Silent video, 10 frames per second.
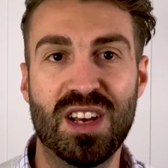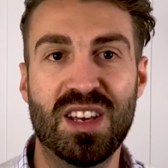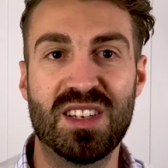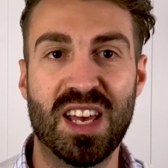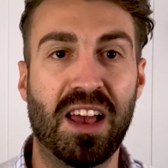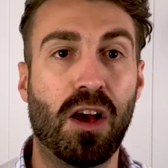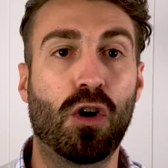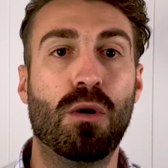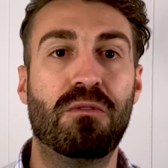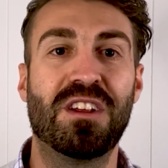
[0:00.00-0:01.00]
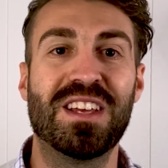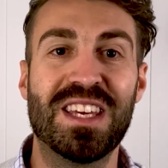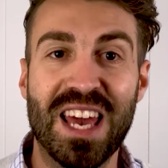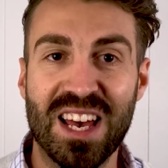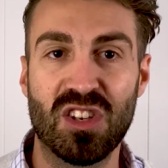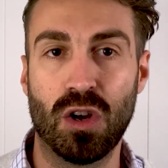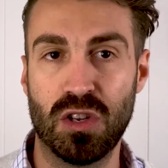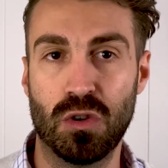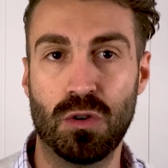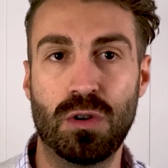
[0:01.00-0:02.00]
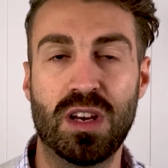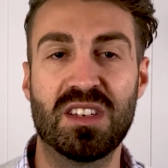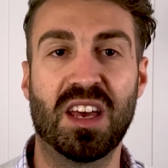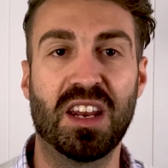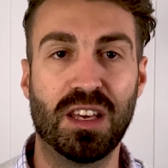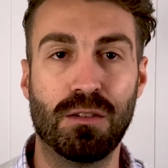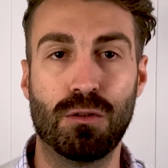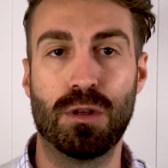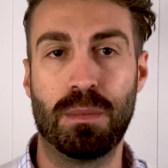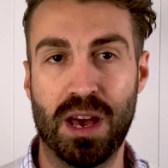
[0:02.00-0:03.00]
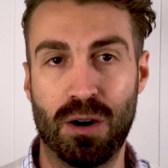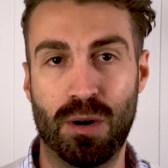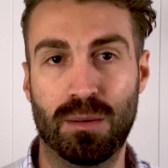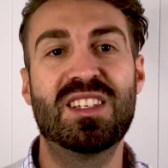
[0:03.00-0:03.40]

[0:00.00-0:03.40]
Saying a confident yes, I do, is going to give you the power.